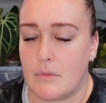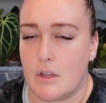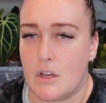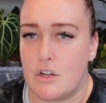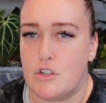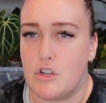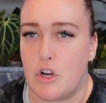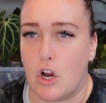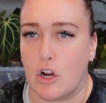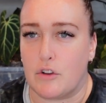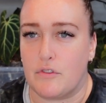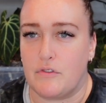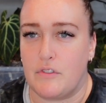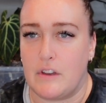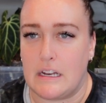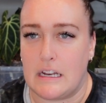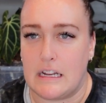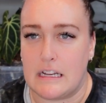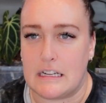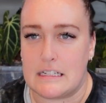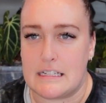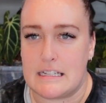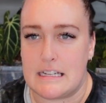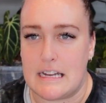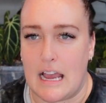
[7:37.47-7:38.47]
Dark
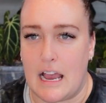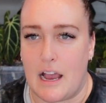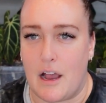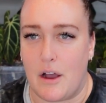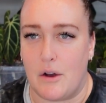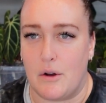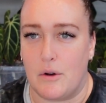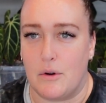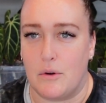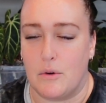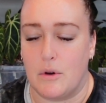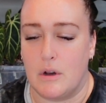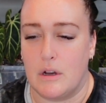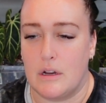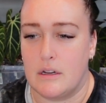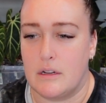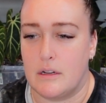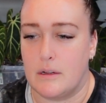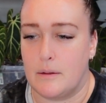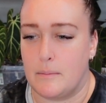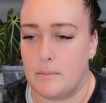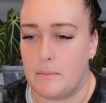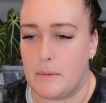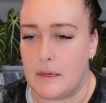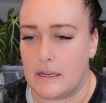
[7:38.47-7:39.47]
Phoenix now
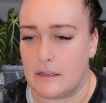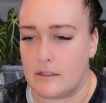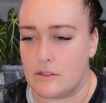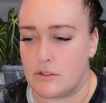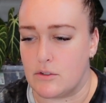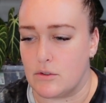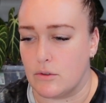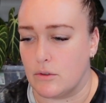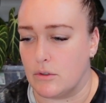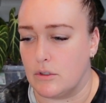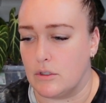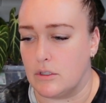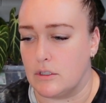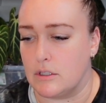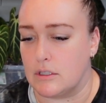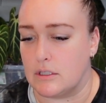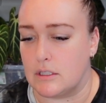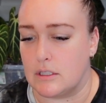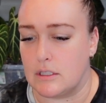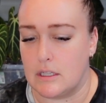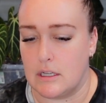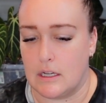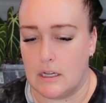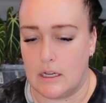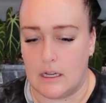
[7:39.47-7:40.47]
being
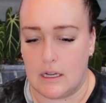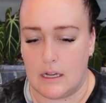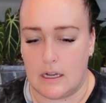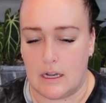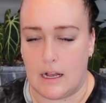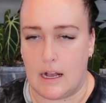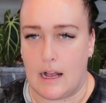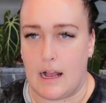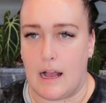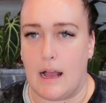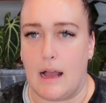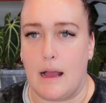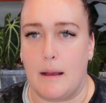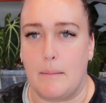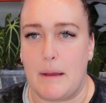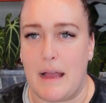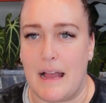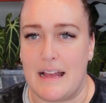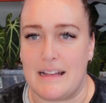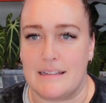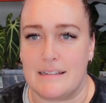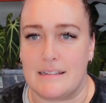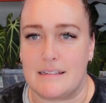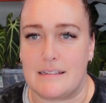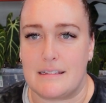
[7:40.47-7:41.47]
sold
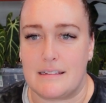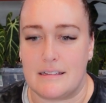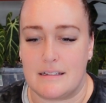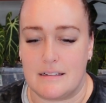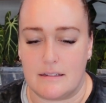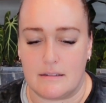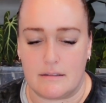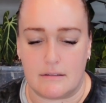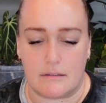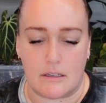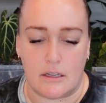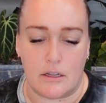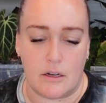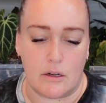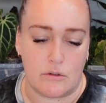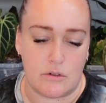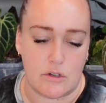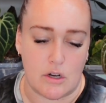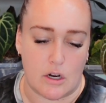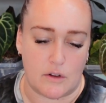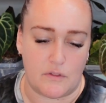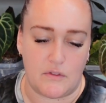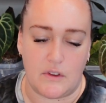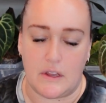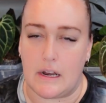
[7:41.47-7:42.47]
as, you know,
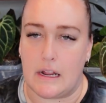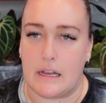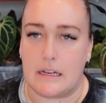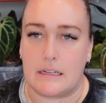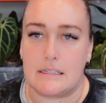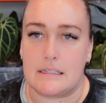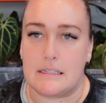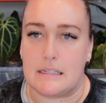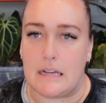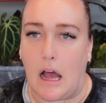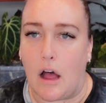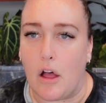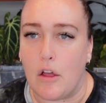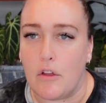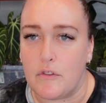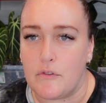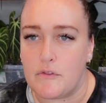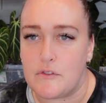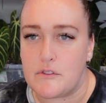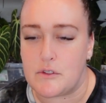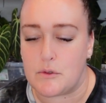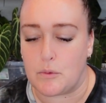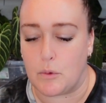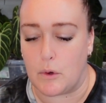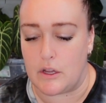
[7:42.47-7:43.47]
Dark Phoenix
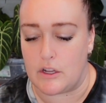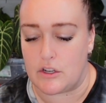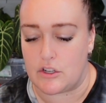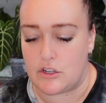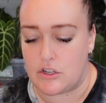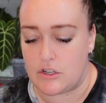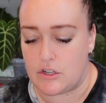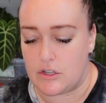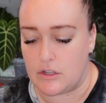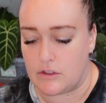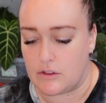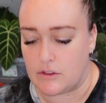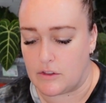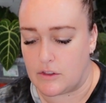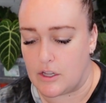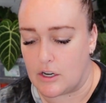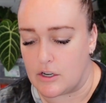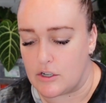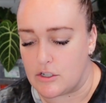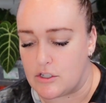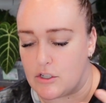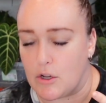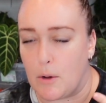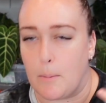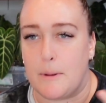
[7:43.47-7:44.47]
selves, which
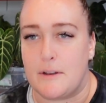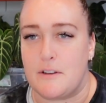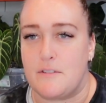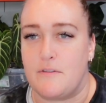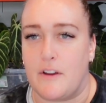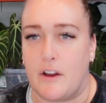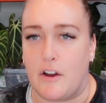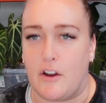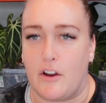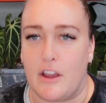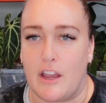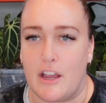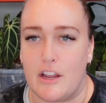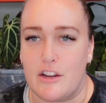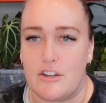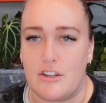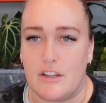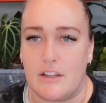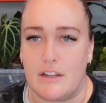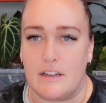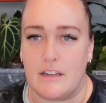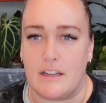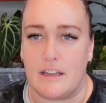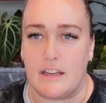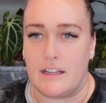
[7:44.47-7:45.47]
there's so much
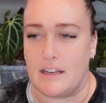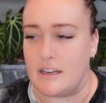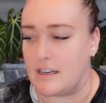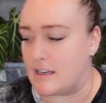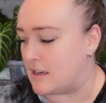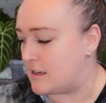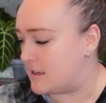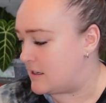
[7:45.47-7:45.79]
variation in